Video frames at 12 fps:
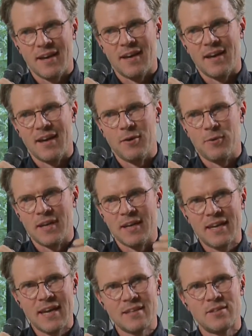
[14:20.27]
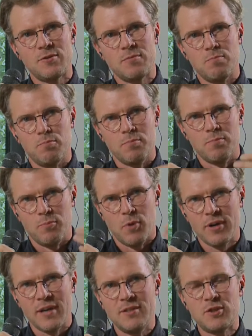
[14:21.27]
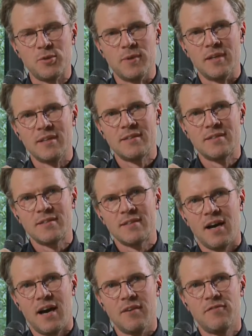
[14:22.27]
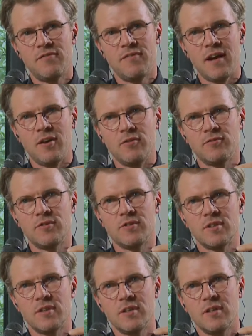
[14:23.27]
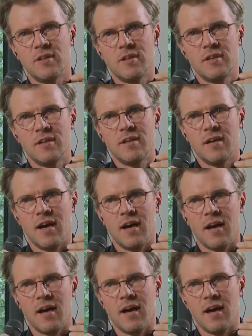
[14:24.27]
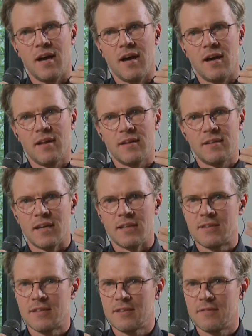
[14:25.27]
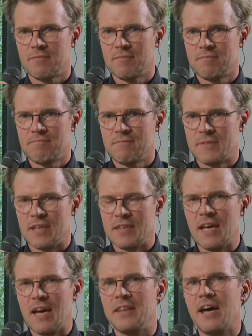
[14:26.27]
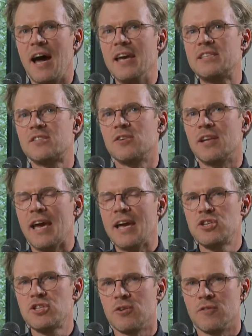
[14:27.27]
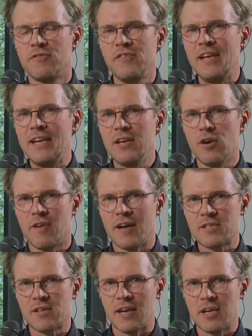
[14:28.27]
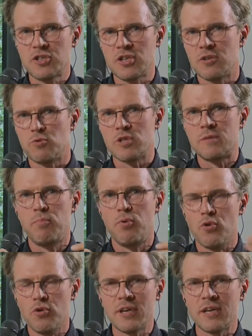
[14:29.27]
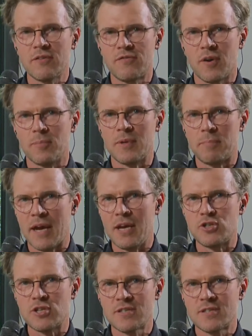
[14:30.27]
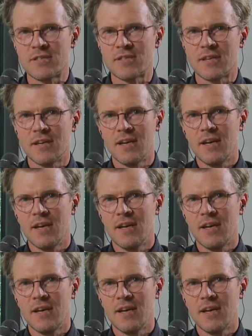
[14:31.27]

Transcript: when I get more into it, I felt that the isolation, or feeling of isolation, was pouring from the pages,